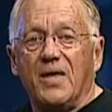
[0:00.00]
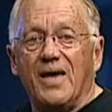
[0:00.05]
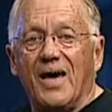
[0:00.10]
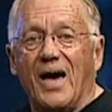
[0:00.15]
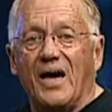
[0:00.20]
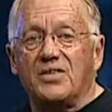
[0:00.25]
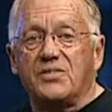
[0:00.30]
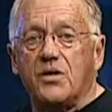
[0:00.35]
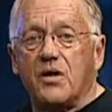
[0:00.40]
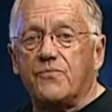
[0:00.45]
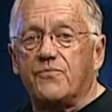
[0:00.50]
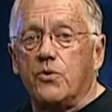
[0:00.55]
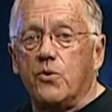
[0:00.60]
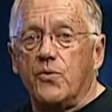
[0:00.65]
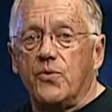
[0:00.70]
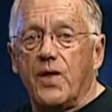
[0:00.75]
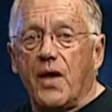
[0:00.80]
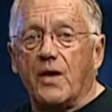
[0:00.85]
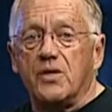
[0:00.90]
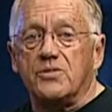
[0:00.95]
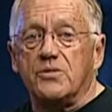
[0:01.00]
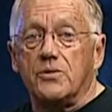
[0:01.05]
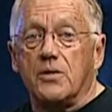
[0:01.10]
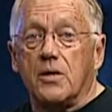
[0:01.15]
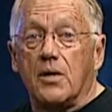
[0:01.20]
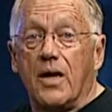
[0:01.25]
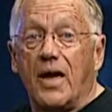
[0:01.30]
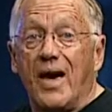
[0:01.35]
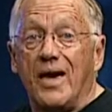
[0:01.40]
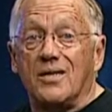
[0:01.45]
as of
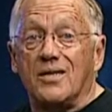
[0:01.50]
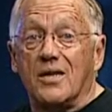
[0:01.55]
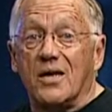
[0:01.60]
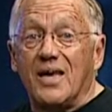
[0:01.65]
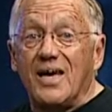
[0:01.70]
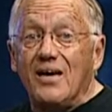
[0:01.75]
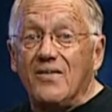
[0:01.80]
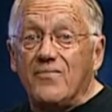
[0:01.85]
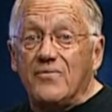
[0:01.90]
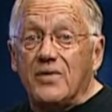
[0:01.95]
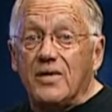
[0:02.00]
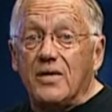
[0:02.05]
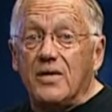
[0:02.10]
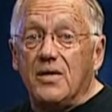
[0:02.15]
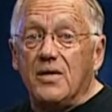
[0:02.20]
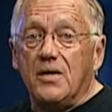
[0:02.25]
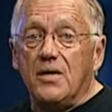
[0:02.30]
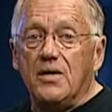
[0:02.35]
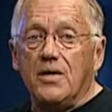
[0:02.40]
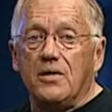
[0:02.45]
2011,